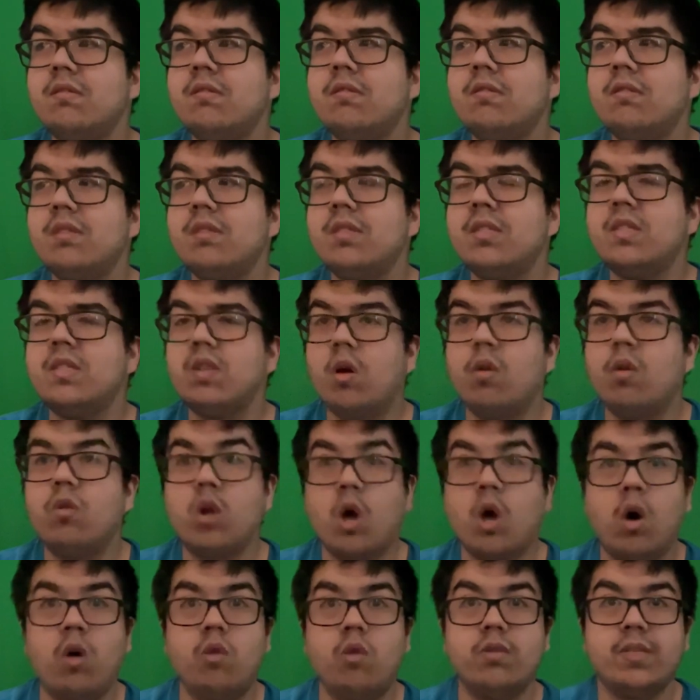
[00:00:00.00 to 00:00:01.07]
Stone
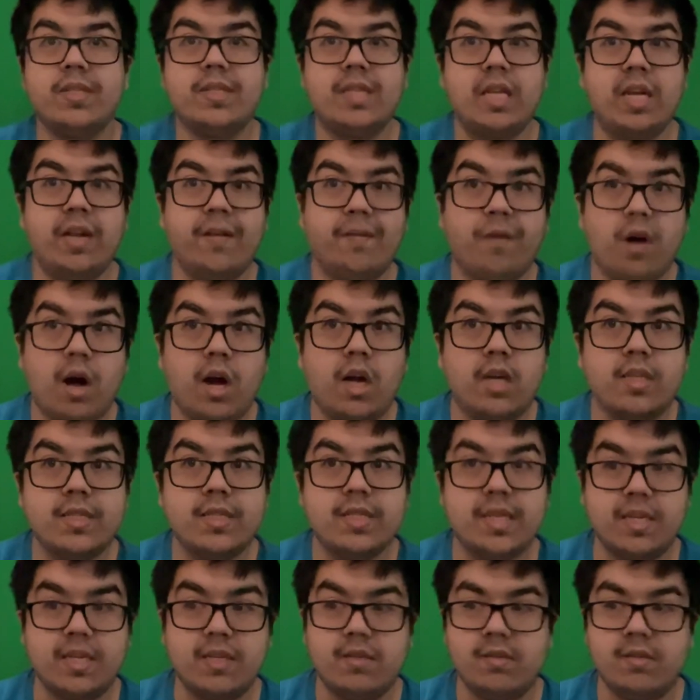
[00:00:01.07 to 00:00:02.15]
Cold Steve
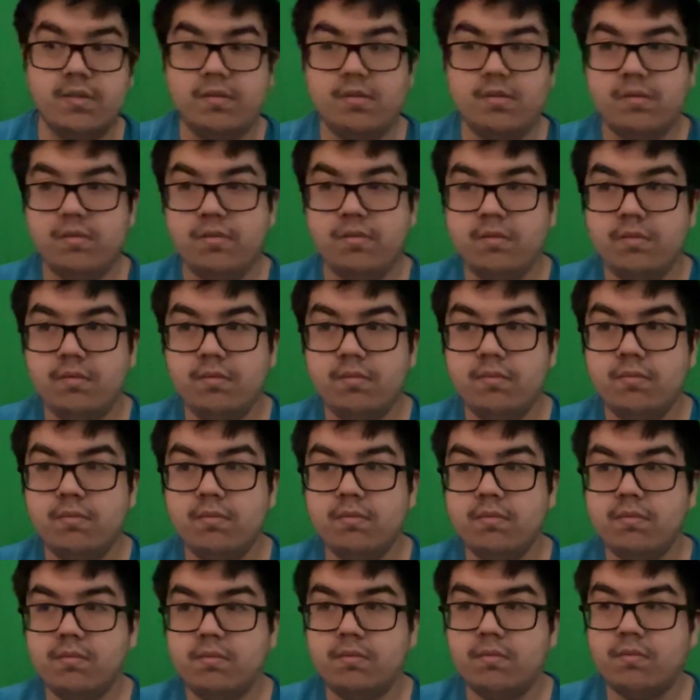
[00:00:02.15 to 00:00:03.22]
Austin,
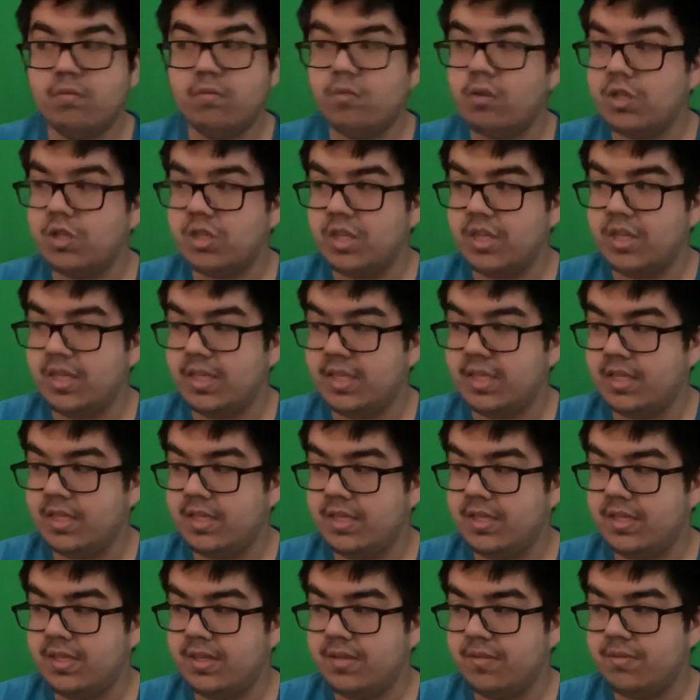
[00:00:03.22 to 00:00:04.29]
which
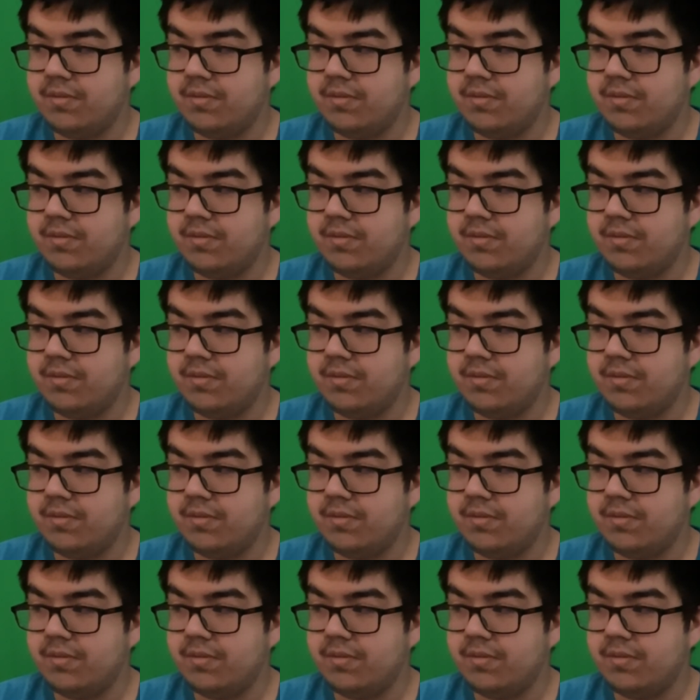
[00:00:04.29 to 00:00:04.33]
is,